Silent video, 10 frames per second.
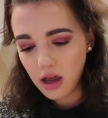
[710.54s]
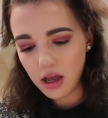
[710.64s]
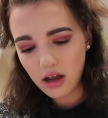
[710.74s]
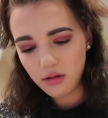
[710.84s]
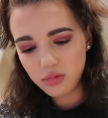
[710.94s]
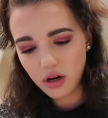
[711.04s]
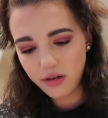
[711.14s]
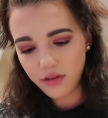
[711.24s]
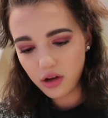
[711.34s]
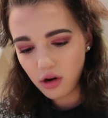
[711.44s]
and now I'm
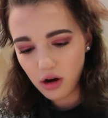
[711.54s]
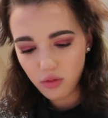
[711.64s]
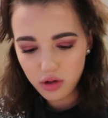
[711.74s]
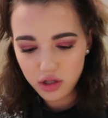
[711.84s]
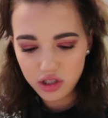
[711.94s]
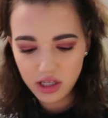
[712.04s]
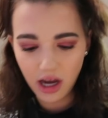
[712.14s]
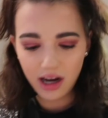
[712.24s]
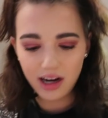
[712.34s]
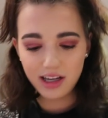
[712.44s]
trying to figure out which
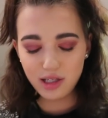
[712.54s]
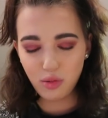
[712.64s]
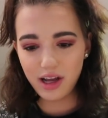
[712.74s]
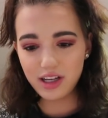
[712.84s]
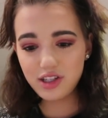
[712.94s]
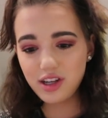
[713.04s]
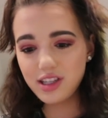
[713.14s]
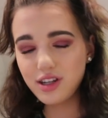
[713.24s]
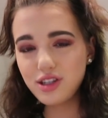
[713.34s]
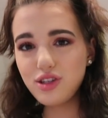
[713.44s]
side is which
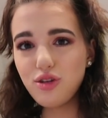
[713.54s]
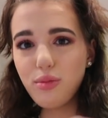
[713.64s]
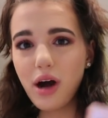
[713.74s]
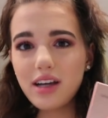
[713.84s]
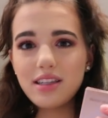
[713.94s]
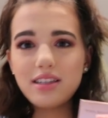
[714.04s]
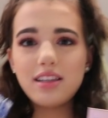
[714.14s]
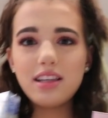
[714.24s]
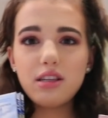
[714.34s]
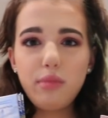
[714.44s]
because there's two boxes,
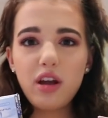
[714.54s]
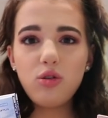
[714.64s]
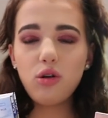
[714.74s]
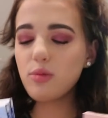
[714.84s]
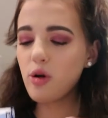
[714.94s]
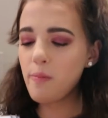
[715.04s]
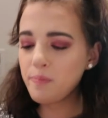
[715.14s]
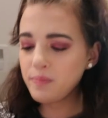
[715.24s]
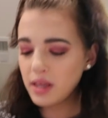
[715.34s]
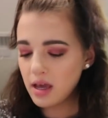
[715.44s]
and this is my normal
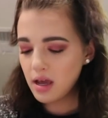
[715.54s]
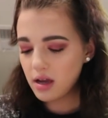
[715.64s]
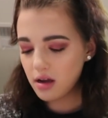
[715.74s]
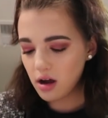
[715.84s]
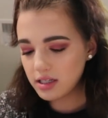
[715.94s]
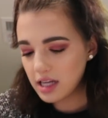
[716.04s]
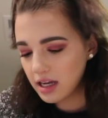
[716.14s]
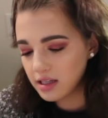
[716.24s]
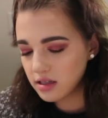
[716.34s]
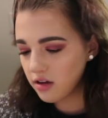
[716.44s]

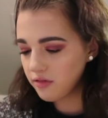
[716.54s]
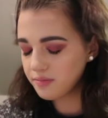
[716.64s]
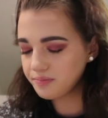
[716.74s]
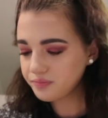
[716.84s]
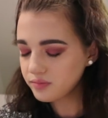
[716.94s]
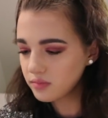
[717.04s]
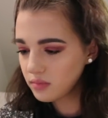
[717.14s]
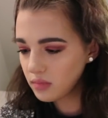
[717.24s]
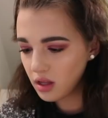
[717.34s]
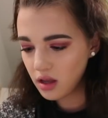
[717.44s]
contact stuff,
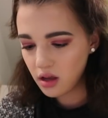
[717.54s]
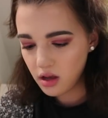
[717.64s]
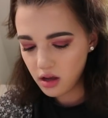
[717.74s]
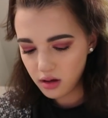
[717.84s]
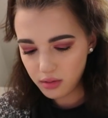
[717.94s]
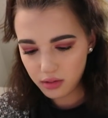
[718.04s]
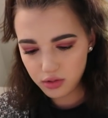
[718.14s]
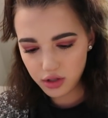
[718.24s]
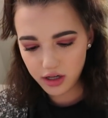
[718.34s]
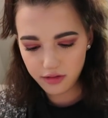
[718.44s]
but I'm
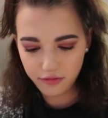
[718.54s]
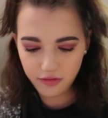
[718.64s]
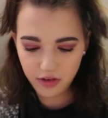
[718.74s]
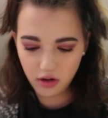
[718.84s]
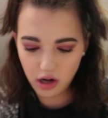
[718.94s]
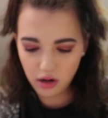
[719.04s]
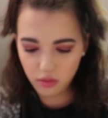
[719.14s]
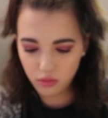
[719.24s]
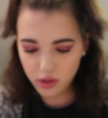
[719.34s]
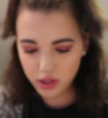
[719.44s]
trying to figure
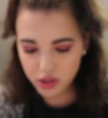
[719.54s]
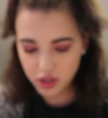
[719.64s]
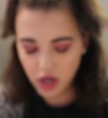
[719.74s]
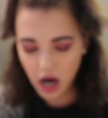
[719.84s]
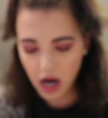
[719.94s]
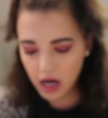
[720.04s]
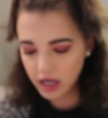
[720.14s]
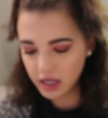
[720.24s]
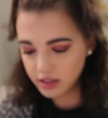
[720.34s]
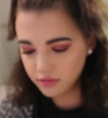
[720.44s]
out which
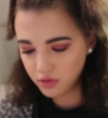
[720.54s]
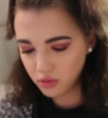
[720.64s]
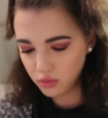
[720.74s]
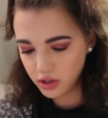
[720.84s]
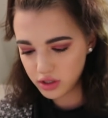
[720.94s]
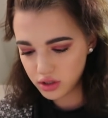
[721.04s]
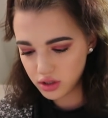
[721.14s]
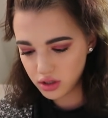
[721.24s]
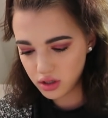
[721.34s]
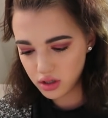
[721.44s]
eye is for which.